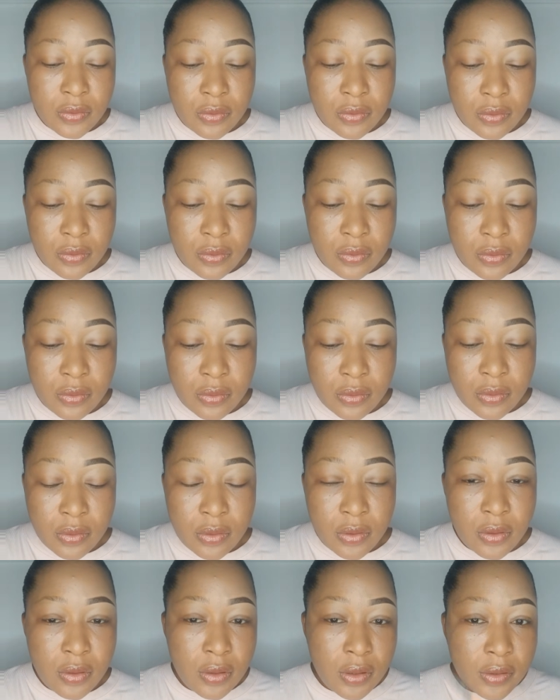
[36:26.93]
So
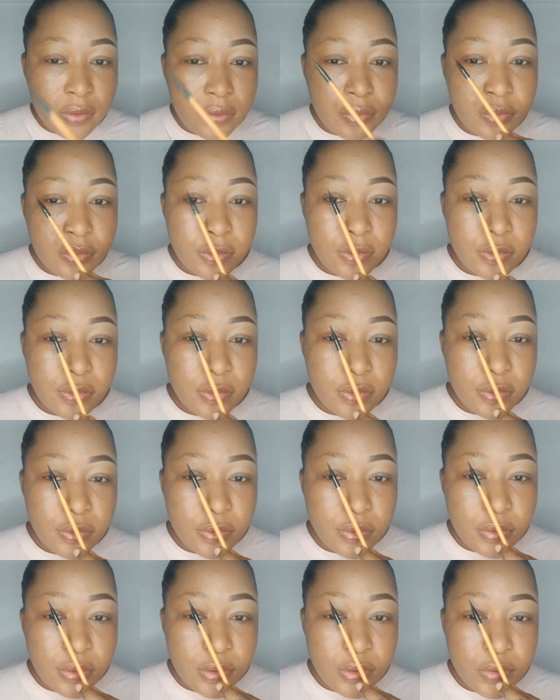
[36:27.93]

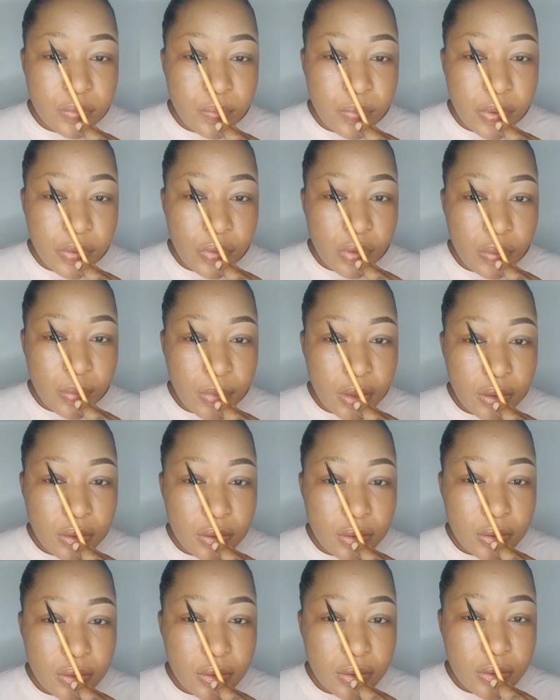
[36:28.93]
let's experiment.